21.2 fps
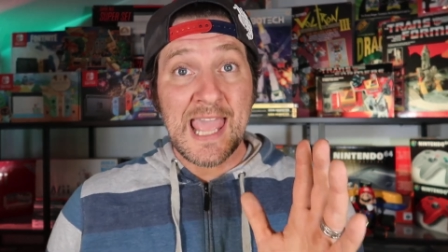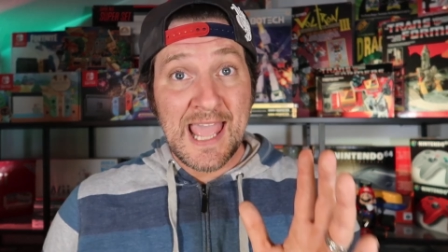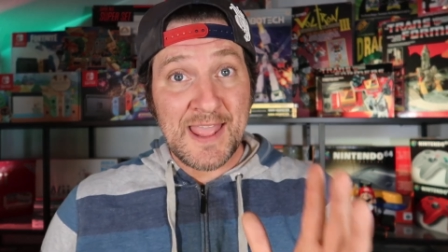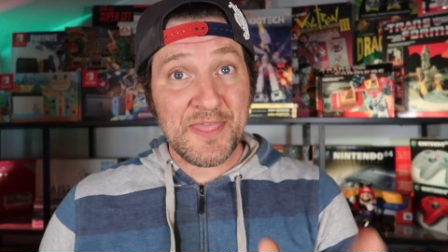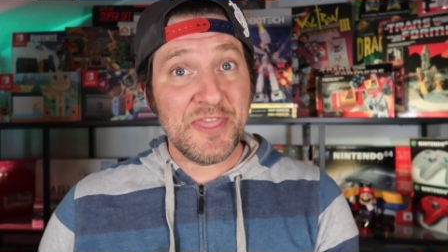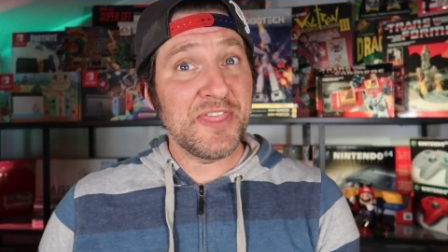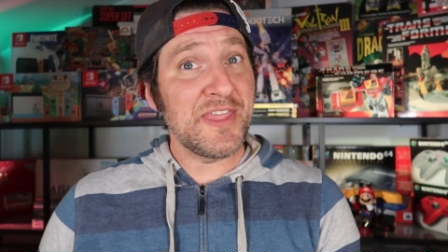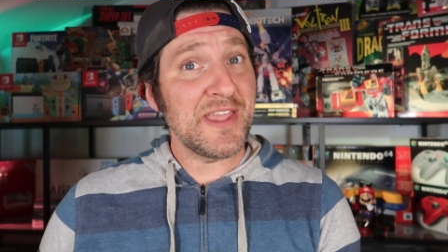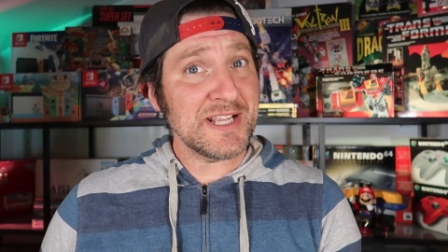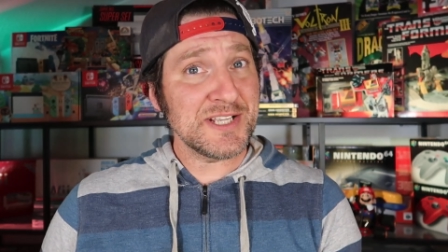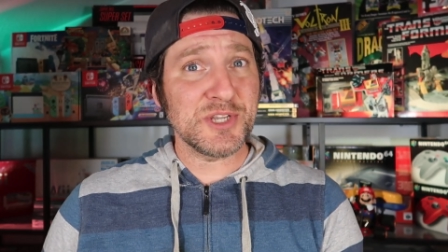And
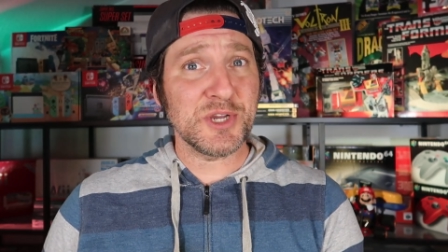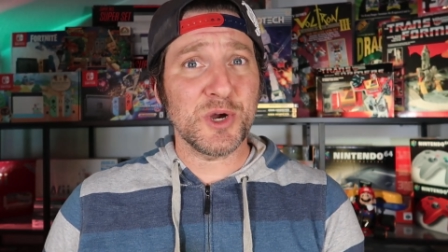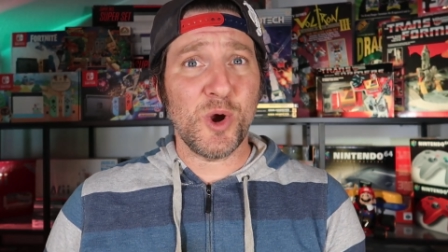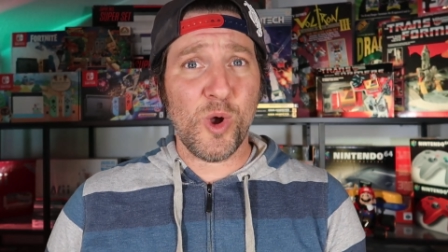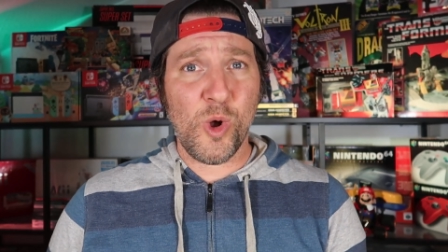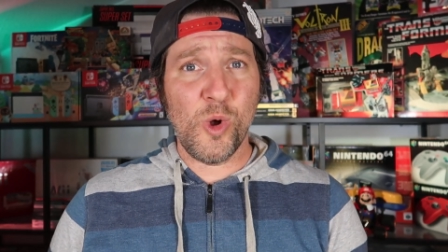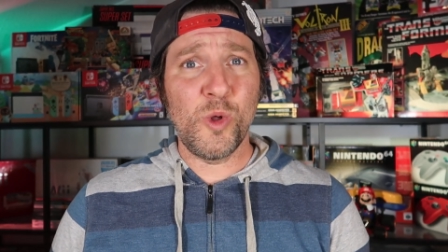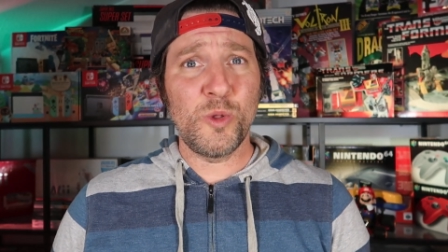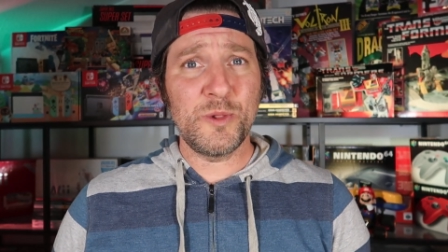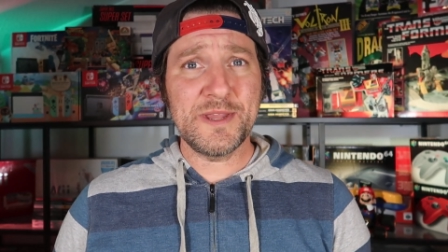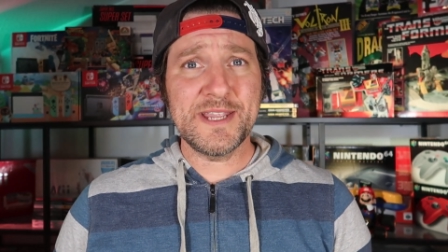things are
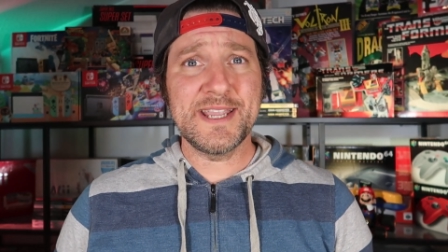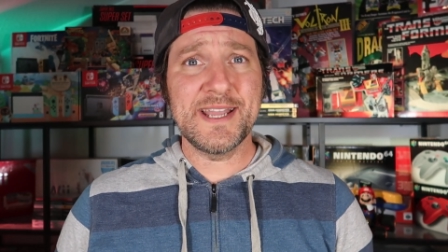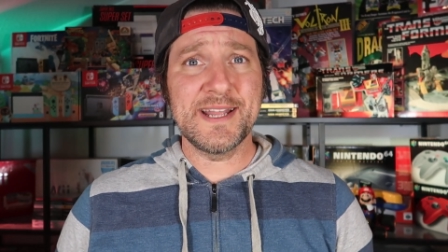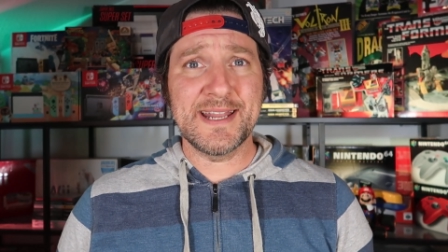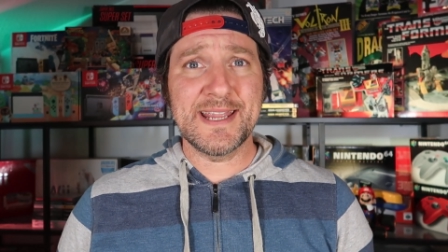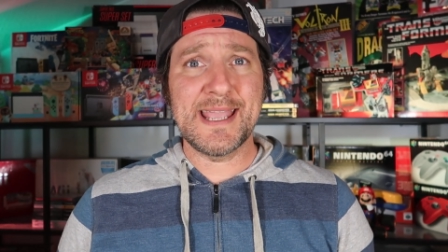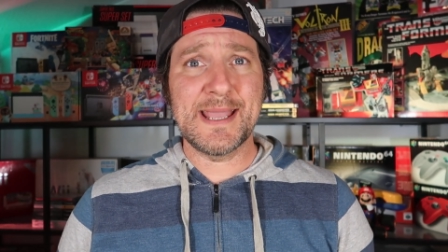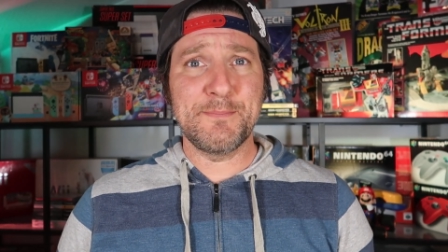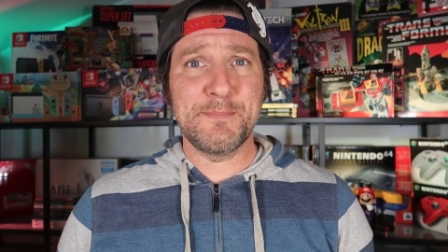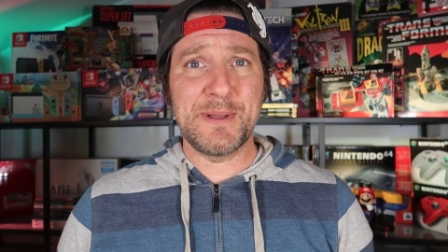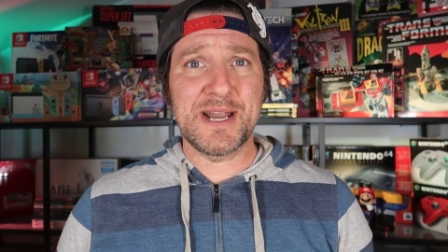only gonna
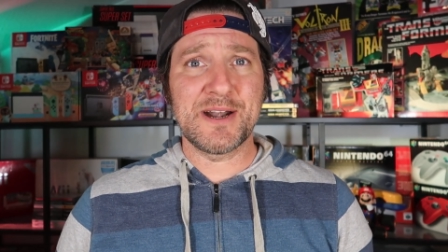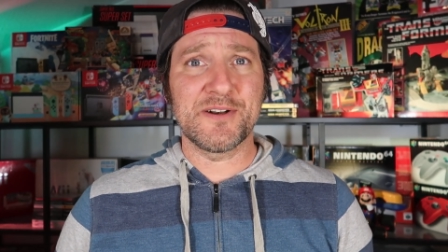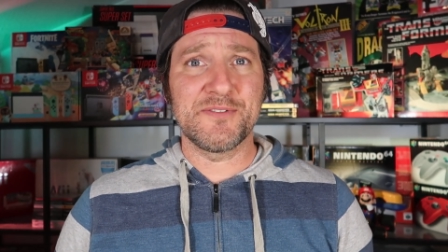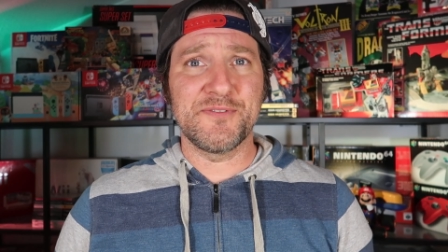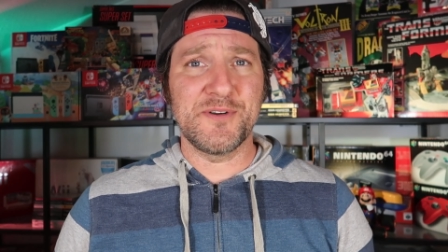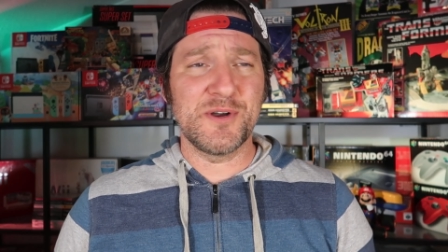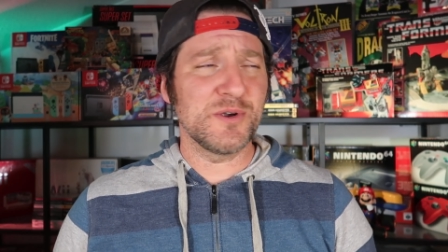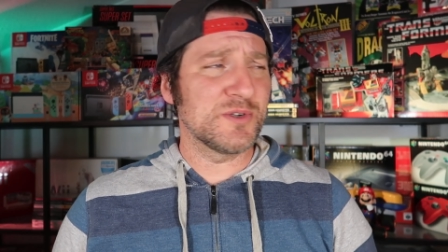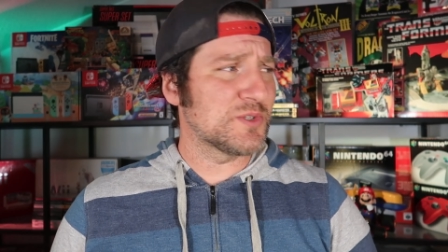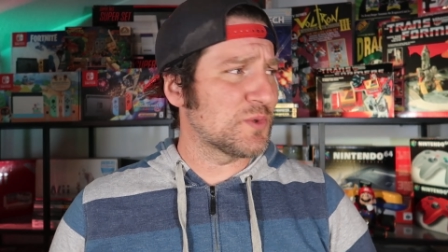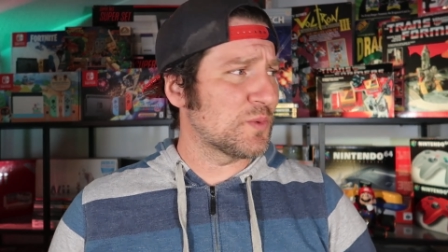get better,
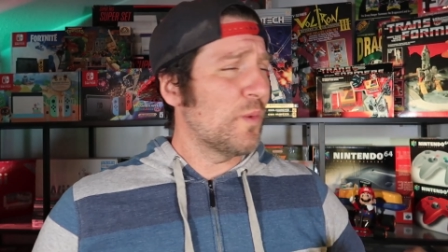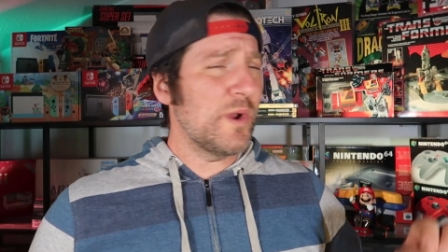folks.